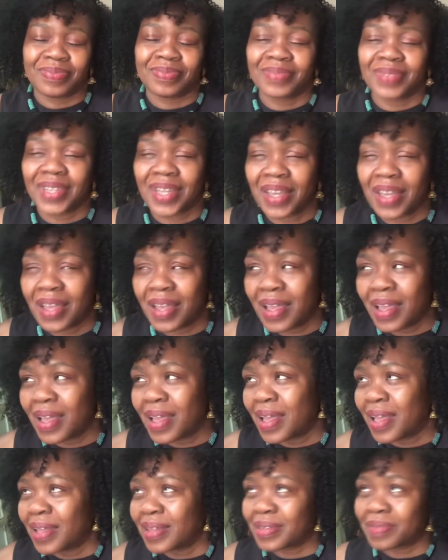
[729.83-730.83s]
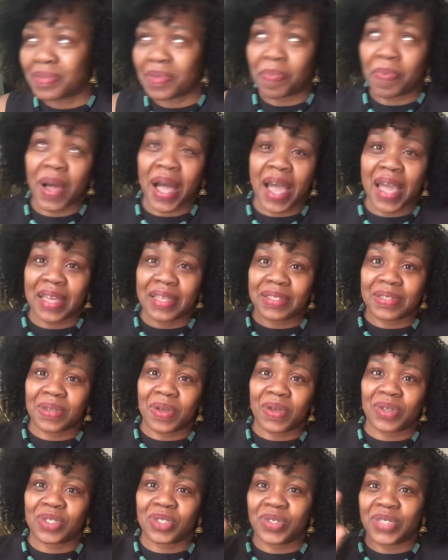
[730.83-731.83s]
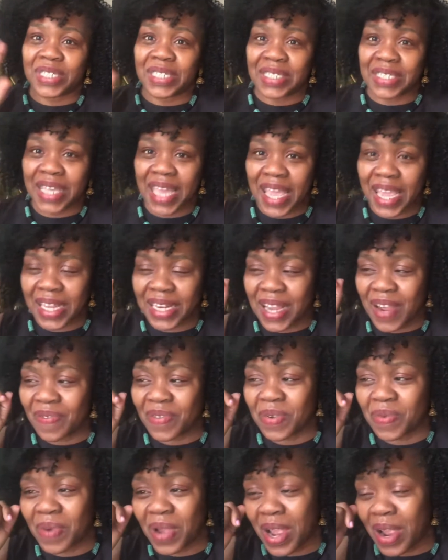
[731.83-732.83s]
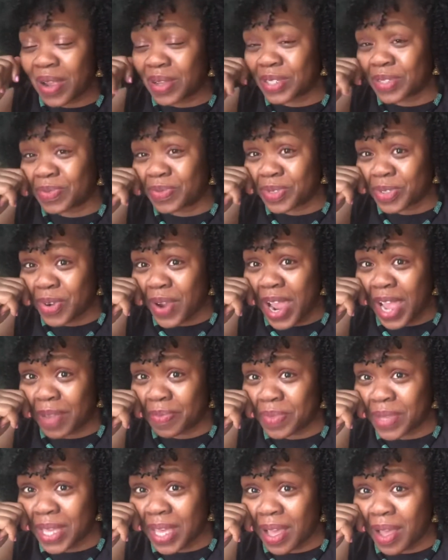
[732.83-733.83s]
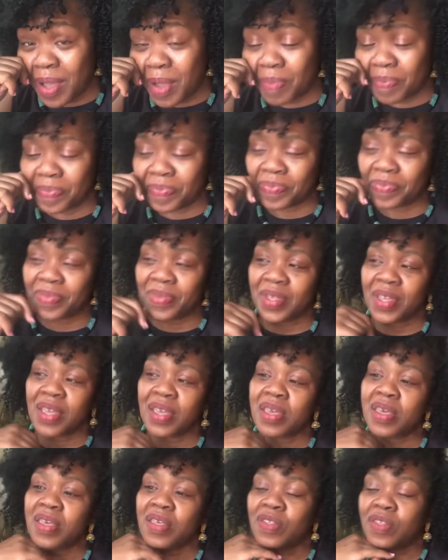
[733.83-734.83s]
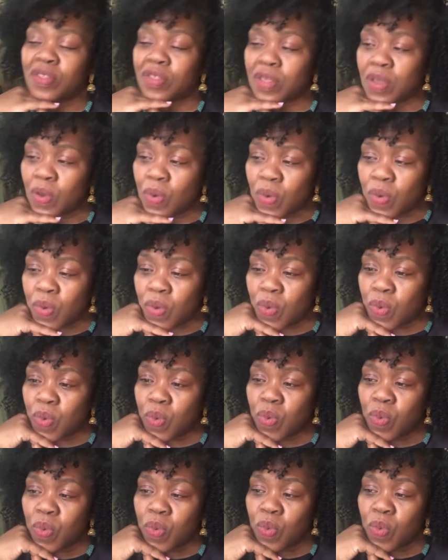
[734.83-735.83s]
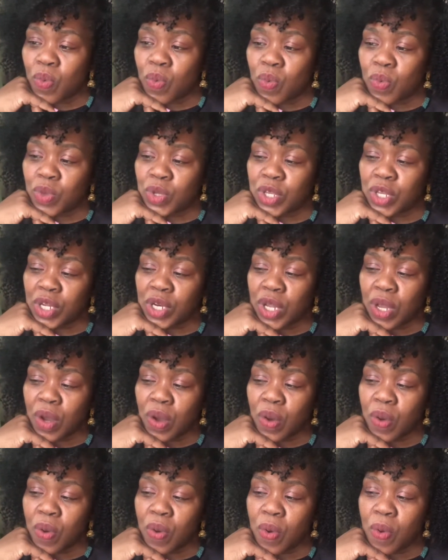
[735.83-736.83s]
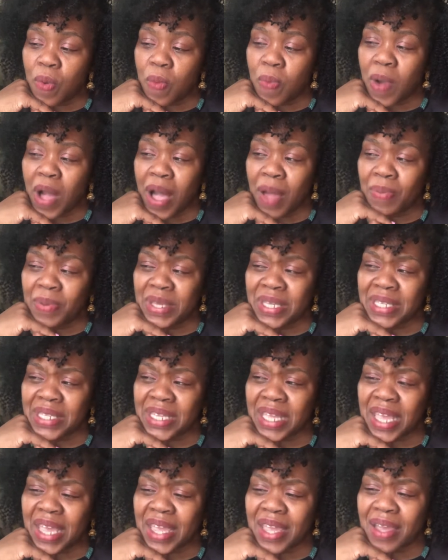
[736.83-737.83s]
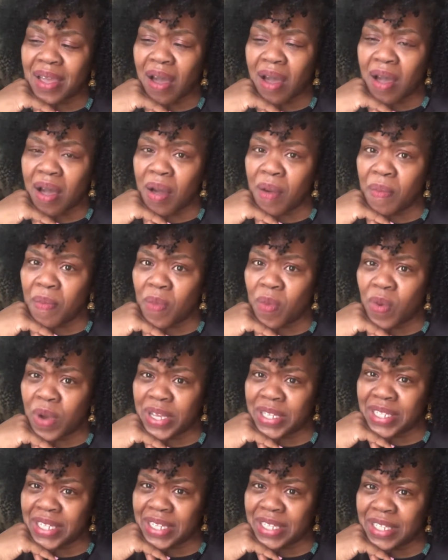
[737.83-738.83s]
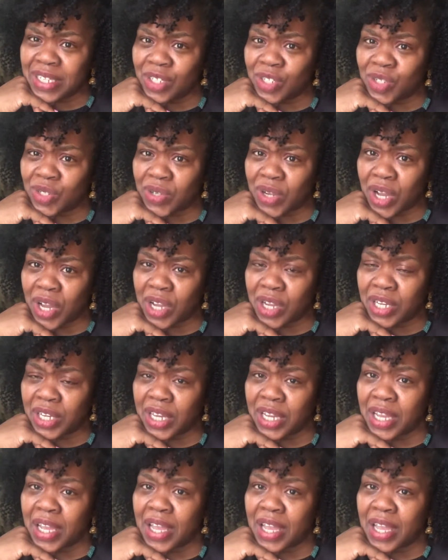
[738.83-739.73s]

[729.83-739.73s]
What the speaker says: The pine sol trees hanging everywhere just crack me up. So, you know, Poppy's like, what's in this trunk?